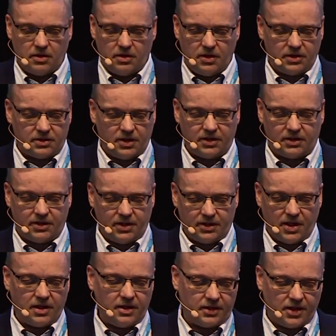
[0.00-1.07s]

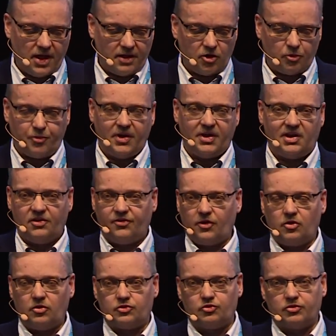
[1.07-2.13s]
It cannot be
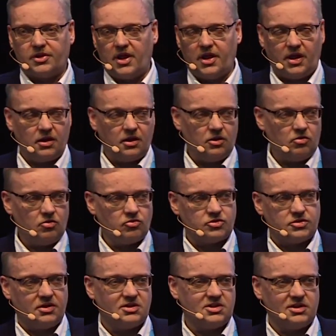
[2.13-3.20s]
difficult to take in use.
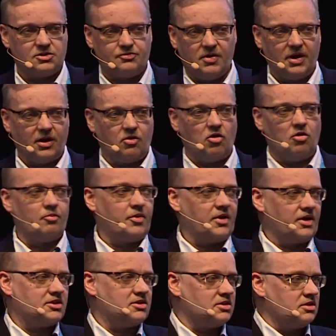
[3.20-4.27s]
It's very
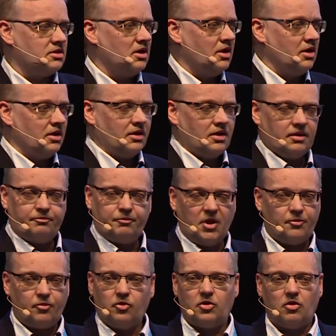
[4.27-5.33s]
complex.
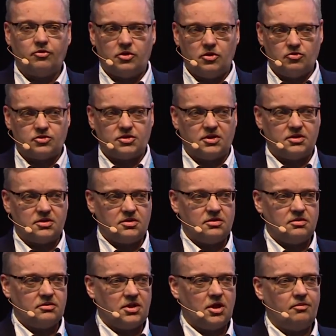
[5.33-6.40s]
People don't use it.
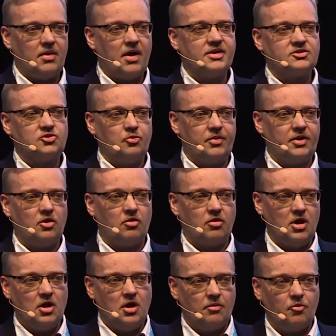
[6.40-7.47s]
There has to be a
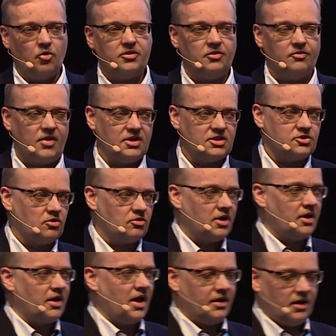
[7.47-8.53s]
motivation and
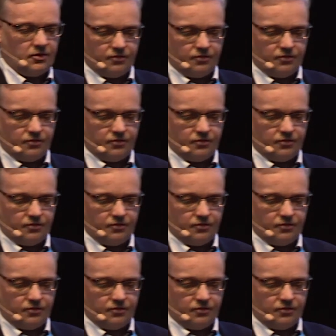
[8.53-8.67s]
added